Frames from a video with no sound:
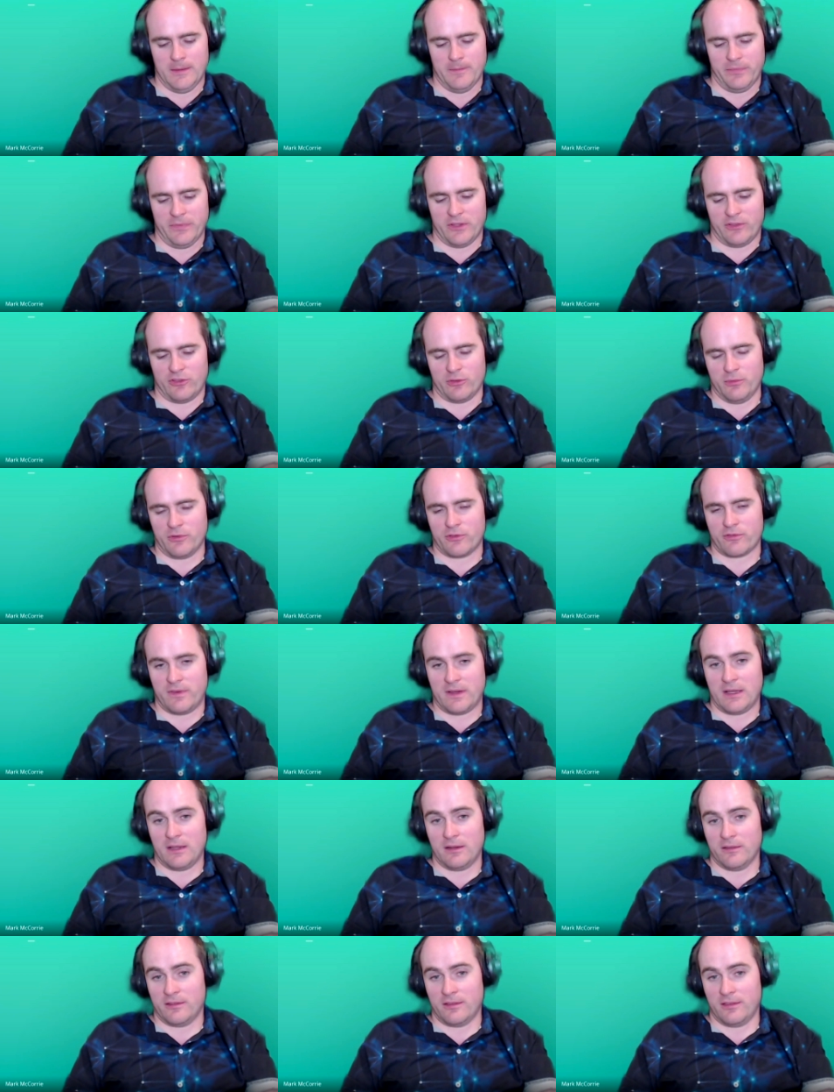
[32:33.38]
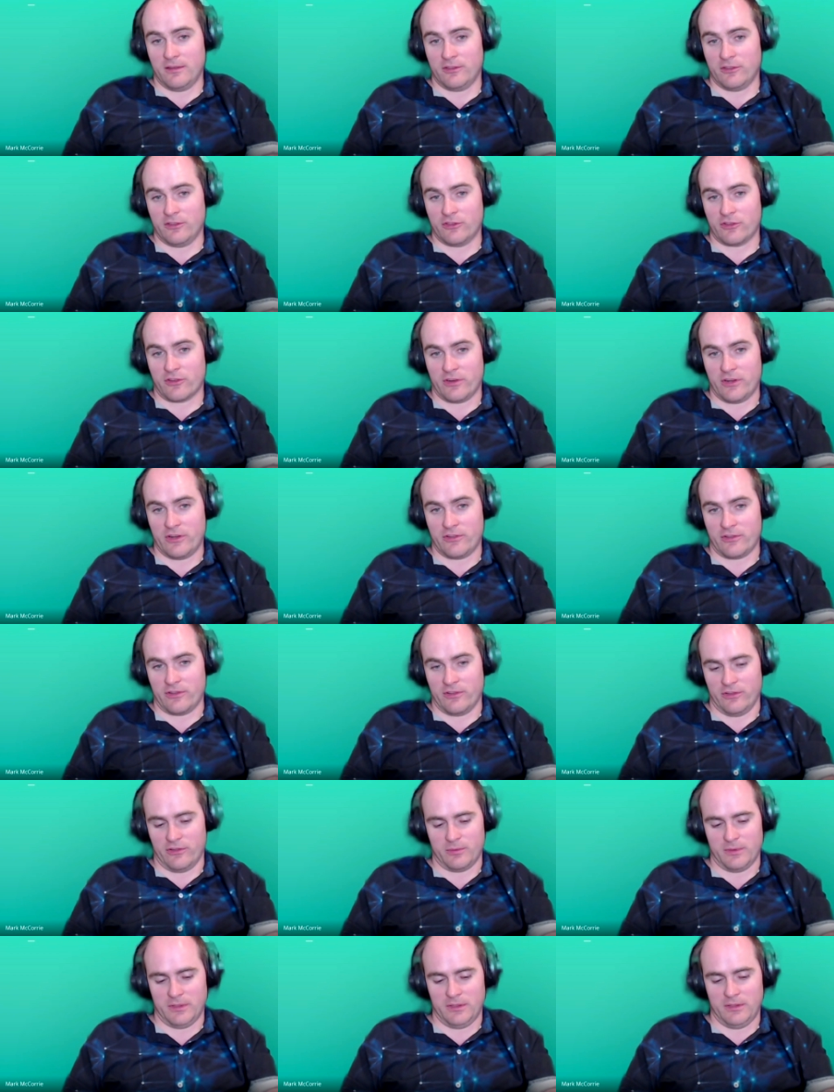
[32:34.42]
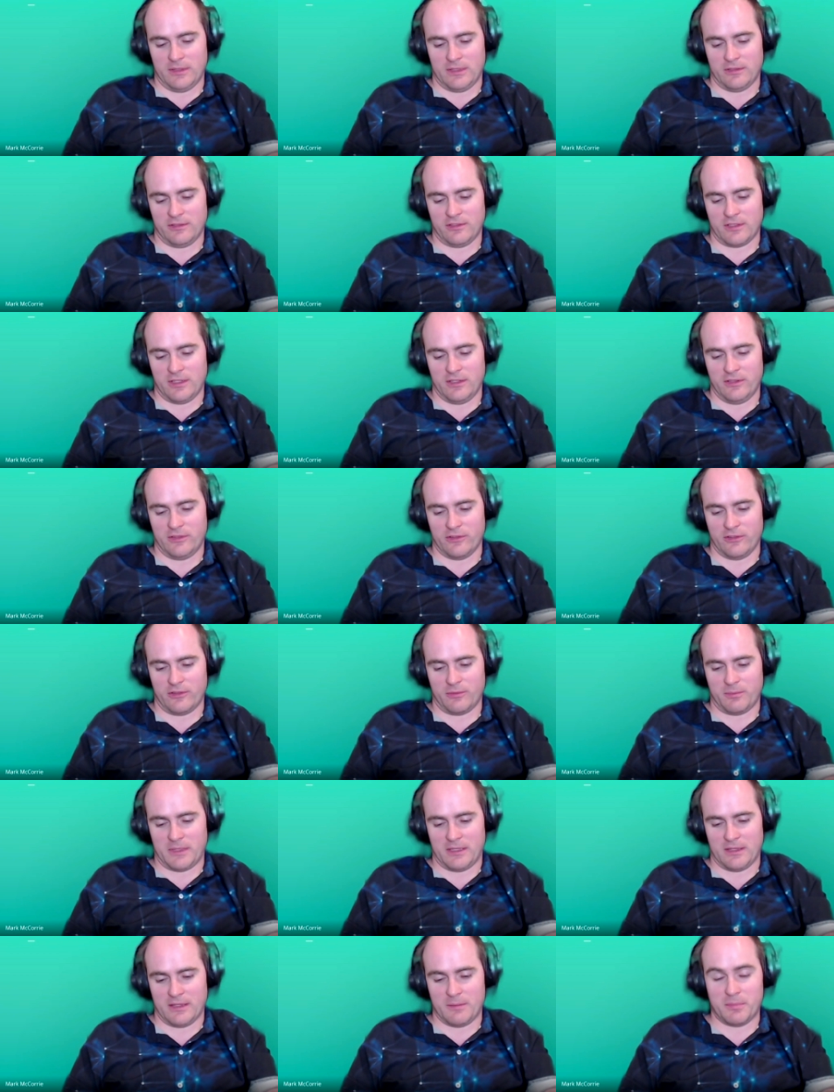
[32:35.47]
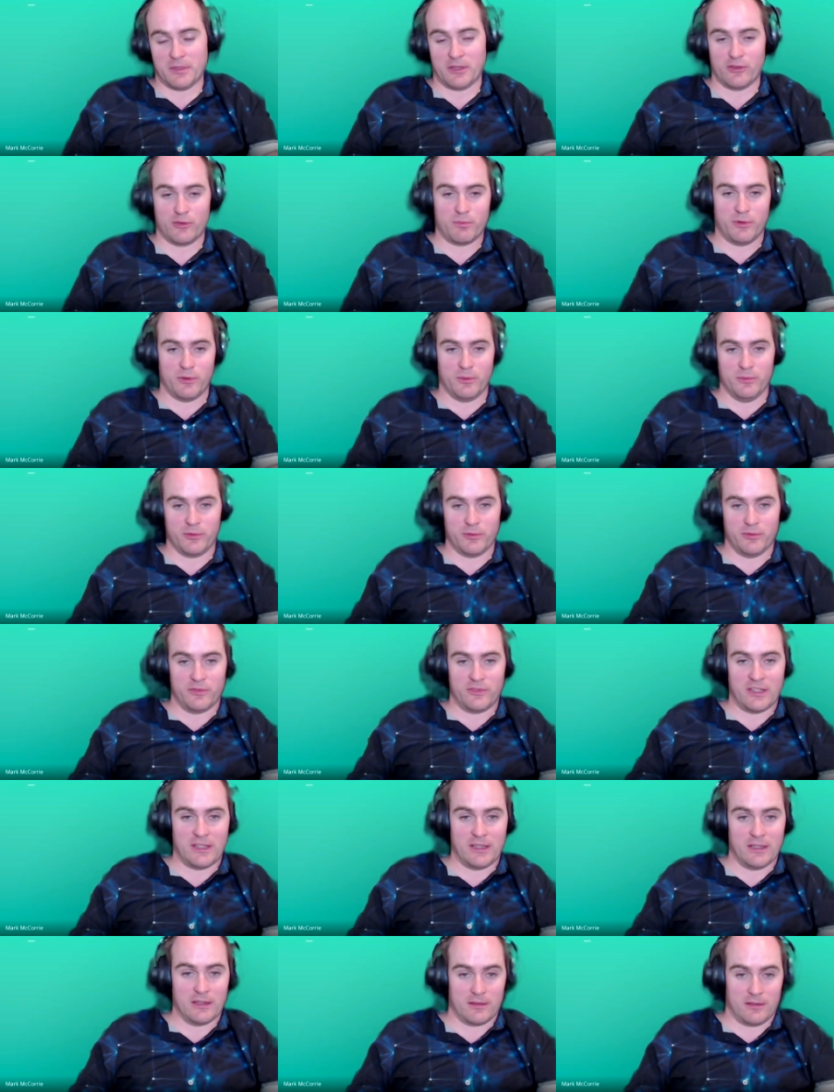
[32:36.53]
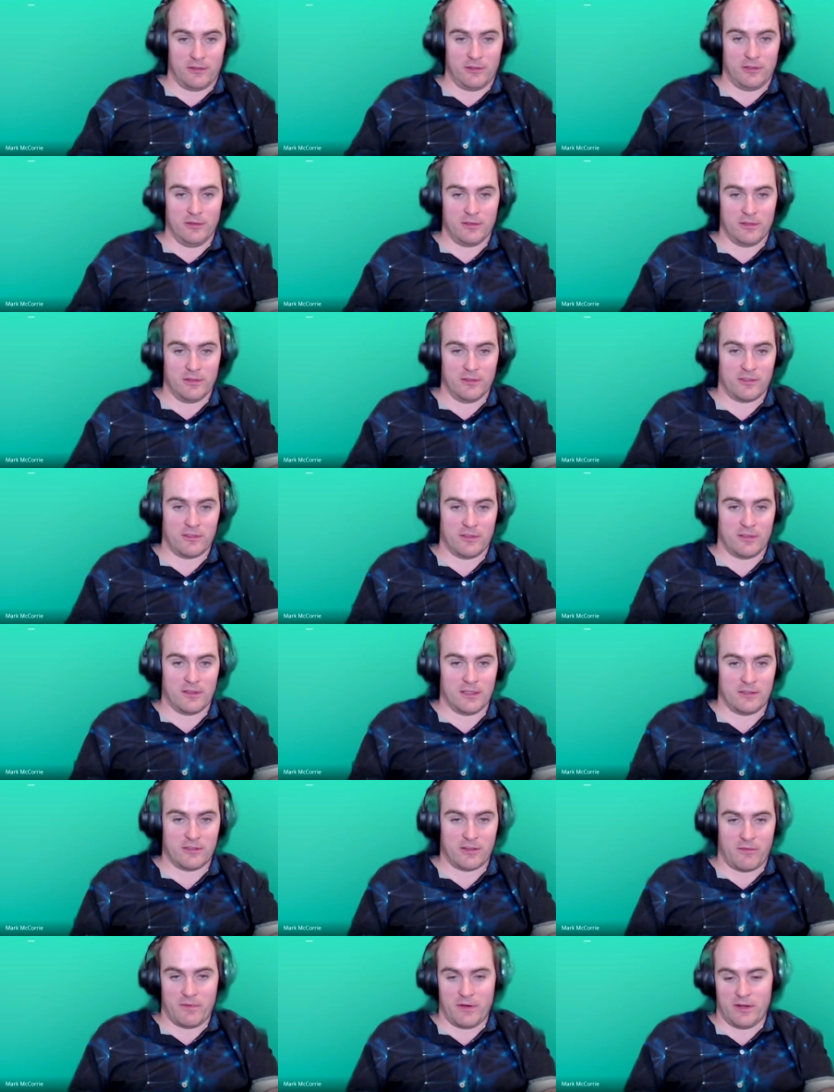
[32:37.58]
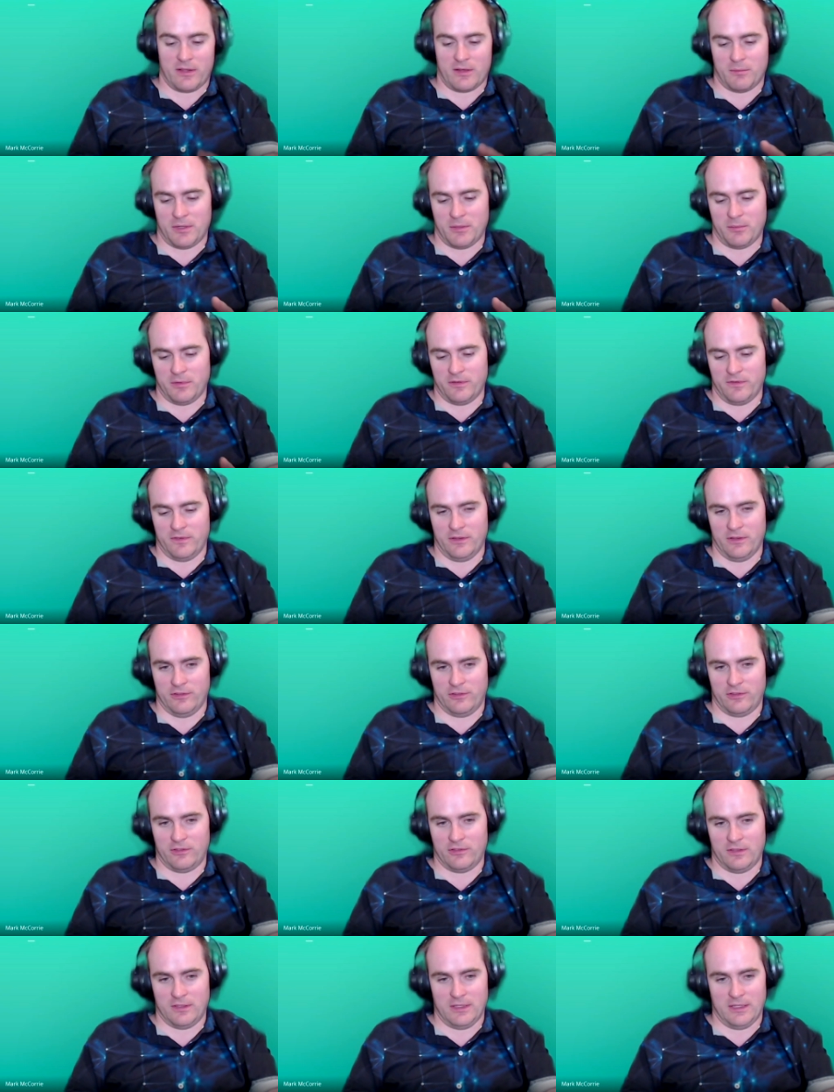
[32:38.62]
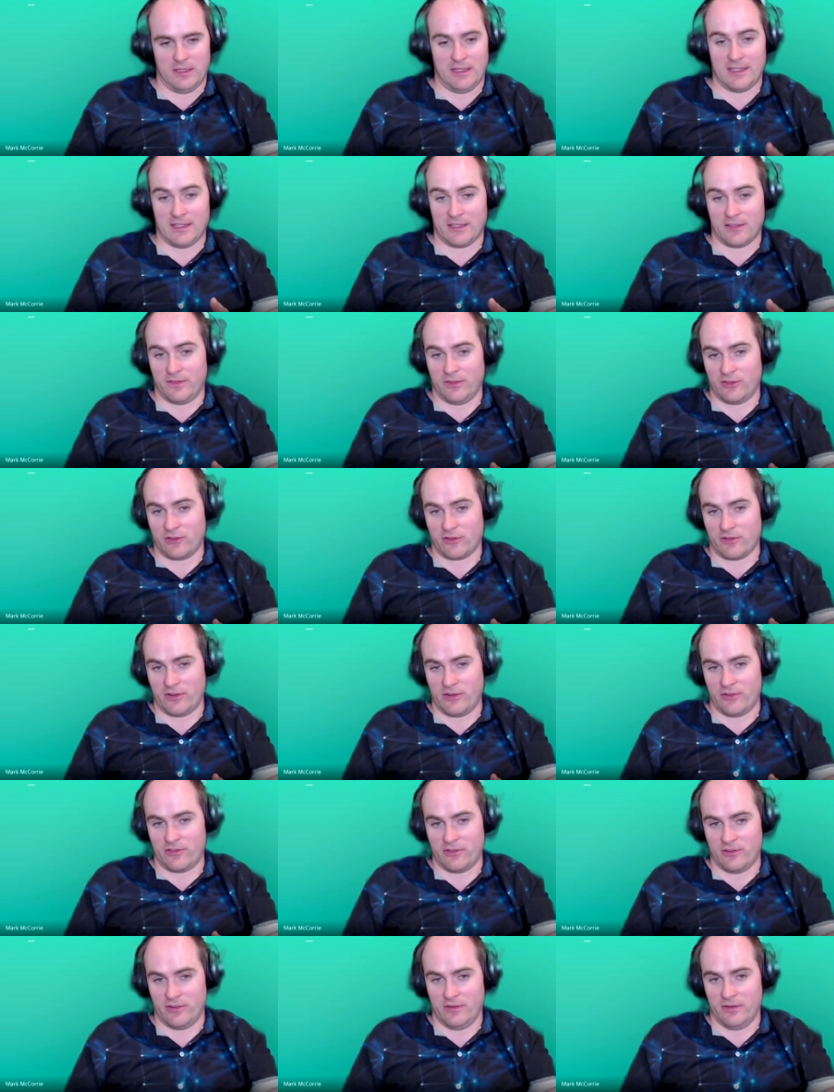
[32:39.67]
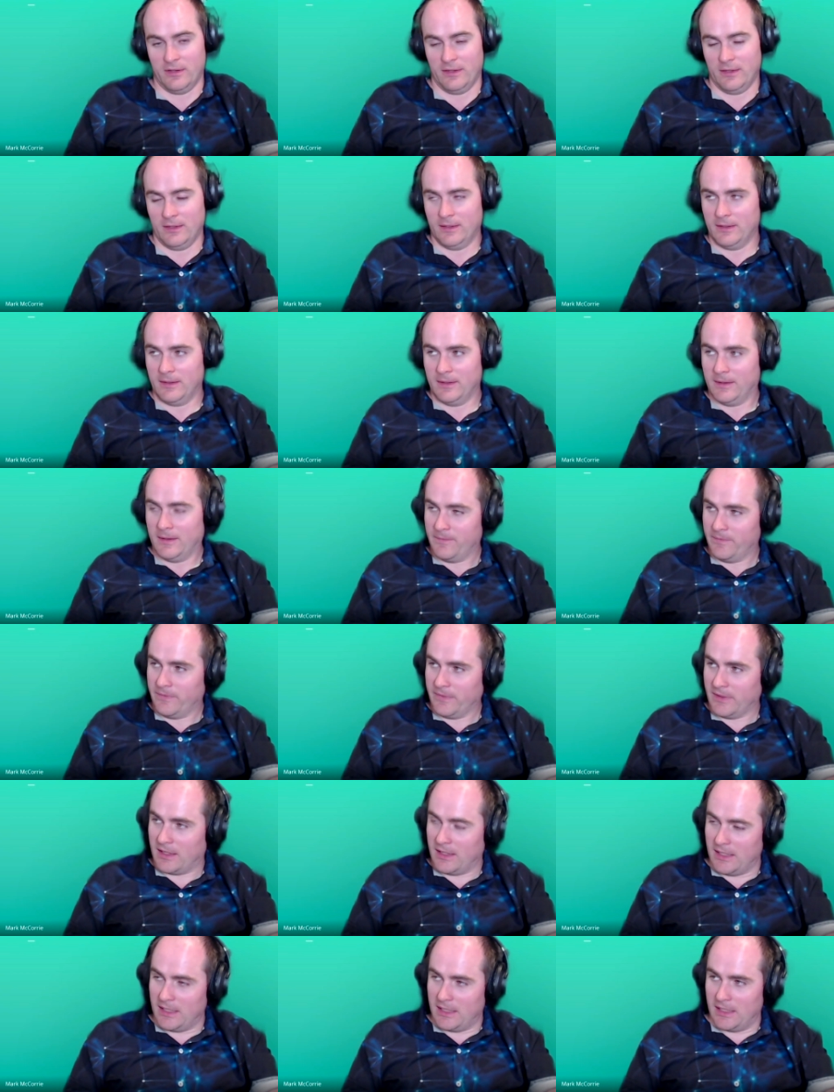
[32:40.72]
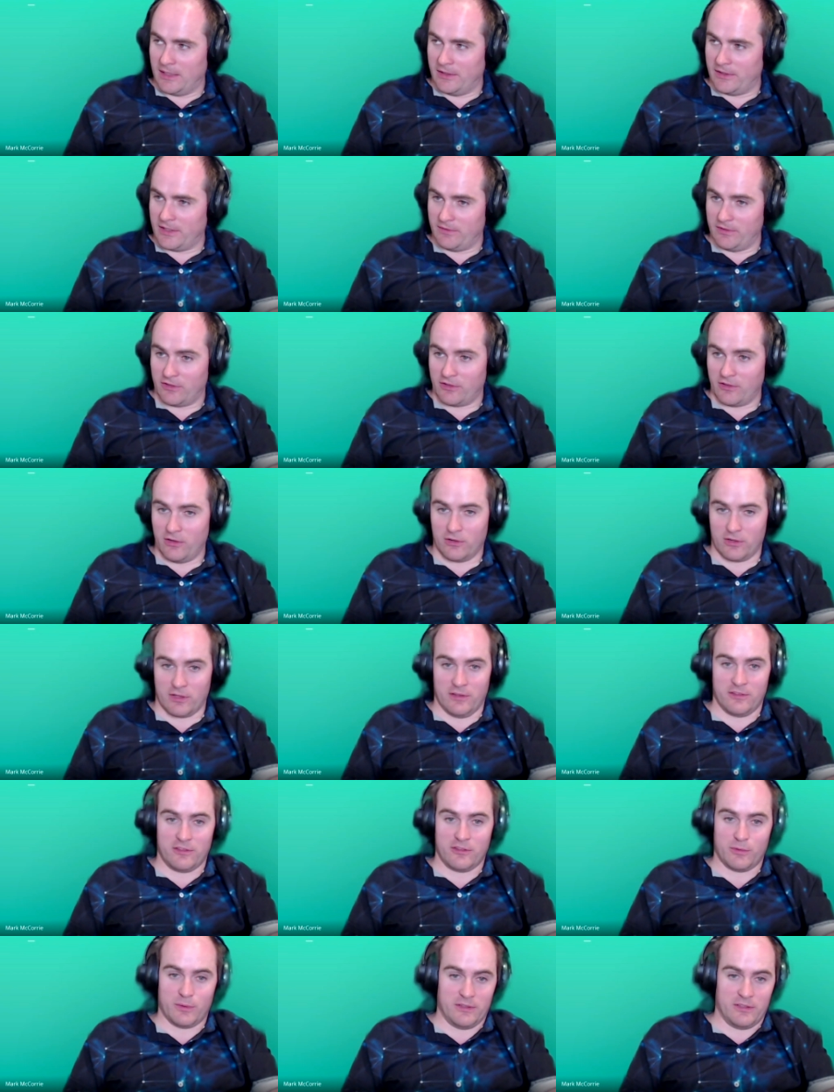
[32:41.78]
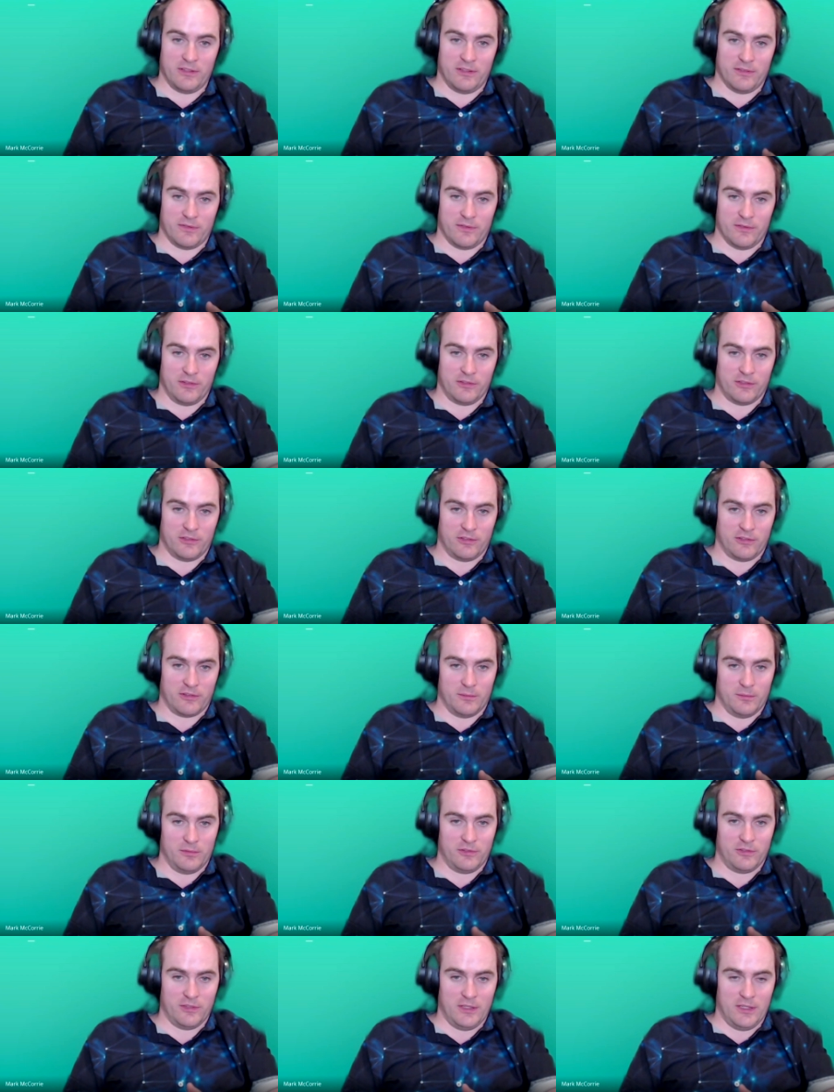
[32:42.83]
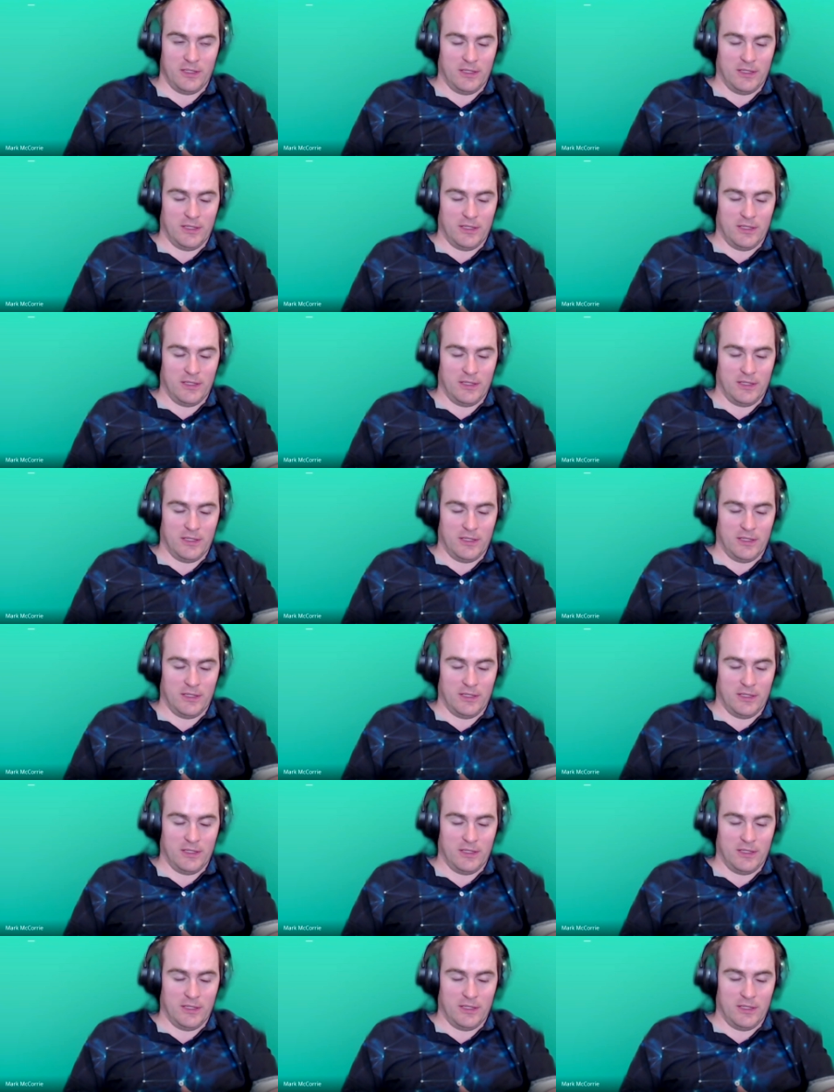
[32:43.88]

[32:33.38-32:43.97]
there's so much value to these integrations. When you ask agents about their biggest problems with tech, the 2 things that they generally come up with is lack of integration and having to log into 20 different systems.